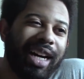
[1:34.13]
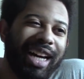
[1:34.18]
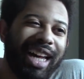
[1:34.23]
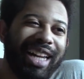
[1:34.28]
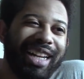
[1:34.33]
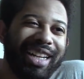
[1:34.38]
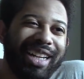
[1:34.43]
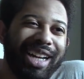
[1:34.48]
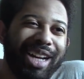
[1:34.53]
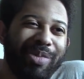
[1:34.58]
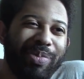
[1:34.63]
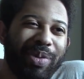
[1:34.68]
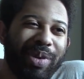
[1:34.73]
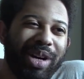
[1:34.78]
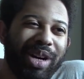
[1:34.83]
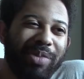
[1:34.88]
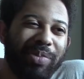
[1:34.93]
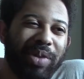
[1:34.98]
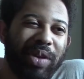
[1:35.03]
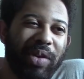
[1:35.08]
Ended up
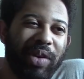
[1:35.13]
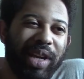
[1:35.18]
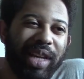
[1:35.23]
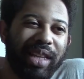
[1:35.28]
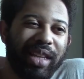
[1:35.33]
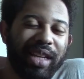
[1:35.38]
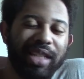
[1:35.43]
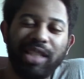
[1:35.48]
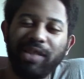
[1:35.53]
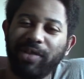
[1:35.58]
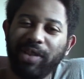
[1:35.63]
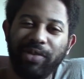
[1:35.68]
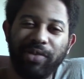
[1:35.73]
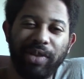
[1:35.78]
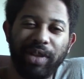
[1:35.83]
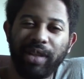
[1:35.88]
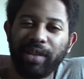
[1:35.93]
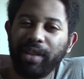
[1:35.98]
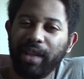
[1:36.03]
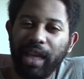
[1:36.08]
uploading lots of
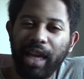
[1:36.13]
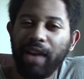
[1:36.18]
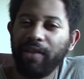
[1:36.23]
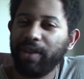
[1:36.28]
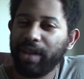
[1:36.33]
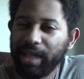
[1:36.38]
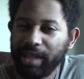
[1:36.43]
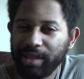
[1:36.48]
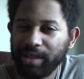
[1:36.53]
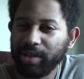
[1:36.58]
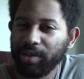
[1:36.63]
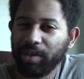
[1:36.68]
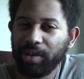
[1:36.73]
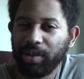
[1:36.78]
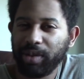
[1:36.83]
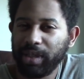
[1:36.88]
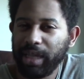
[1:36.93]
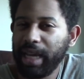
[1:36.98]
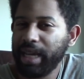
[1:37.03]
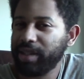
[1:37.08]
different evidence
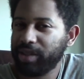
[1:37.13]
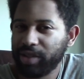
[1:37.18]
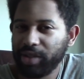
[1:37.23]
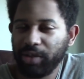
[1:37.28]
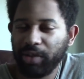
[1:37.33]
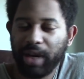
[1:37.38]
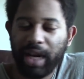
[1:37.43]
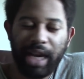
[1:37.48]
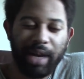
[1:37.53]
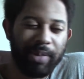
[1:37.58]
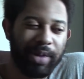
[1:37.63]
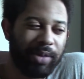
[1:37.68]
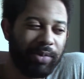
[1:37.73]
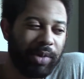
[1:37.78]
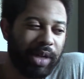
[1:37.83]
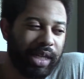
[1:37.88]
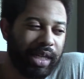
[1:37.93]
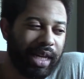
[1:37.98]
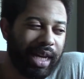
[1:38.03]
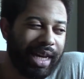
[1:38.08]
on Instagram and
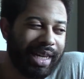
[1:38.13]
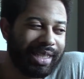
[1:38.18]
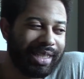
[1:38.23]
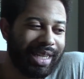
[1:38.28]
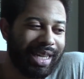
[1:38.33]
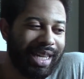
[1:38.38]
whatnot.